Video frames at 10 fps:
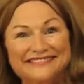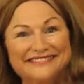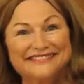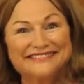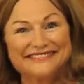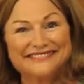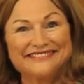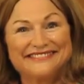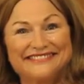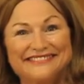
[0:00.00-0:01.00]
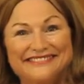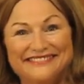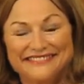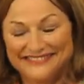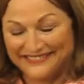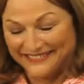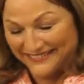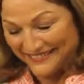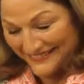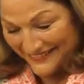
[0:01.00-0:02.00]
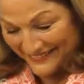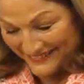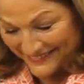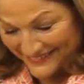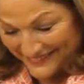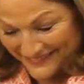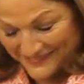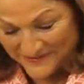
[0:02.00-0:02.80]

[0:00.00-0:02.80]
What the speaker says: (no one is talking)